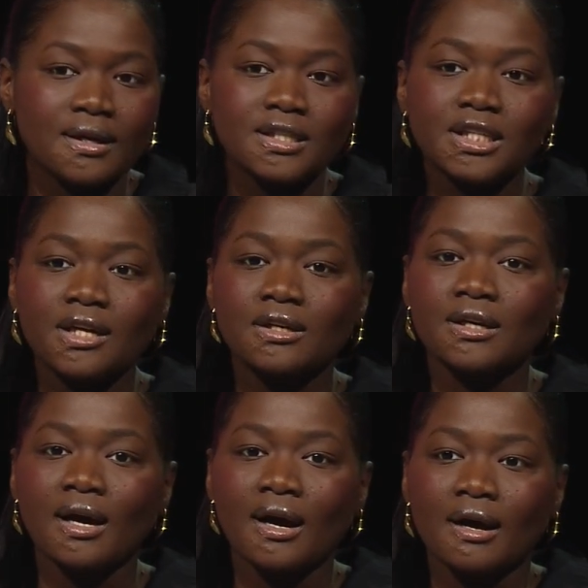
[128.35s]
She
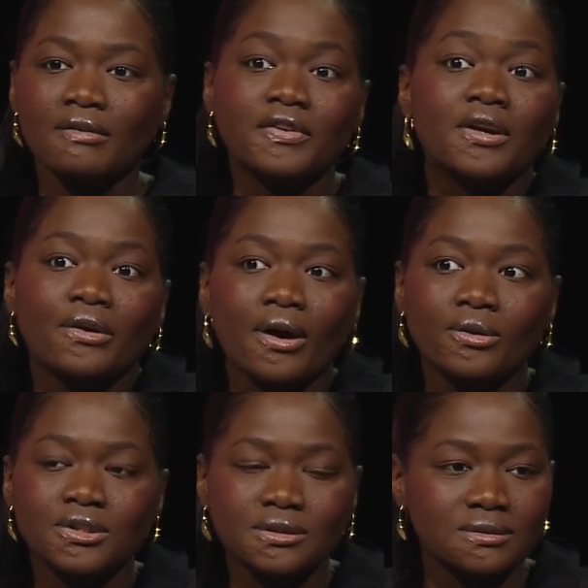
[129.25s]
can figure
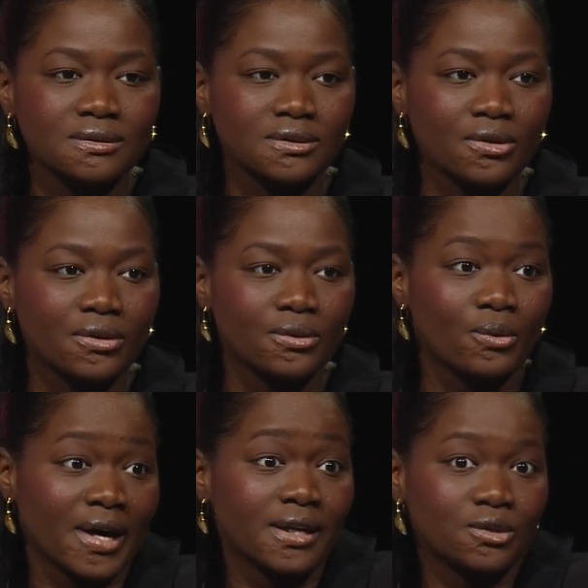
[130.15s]
out the
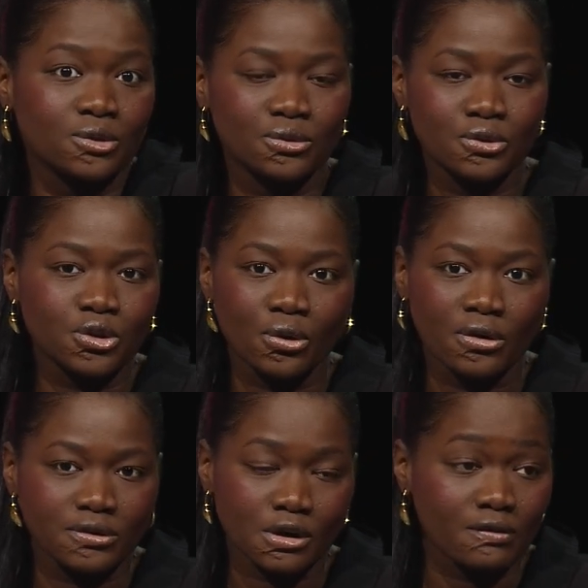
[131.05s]
way to
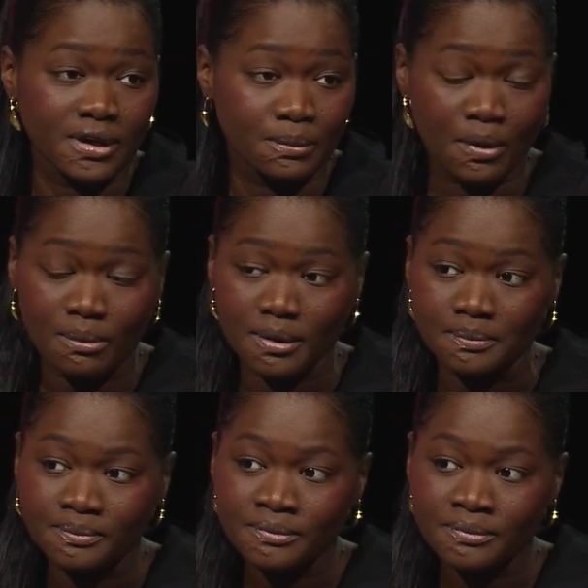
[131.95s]
solve any problem.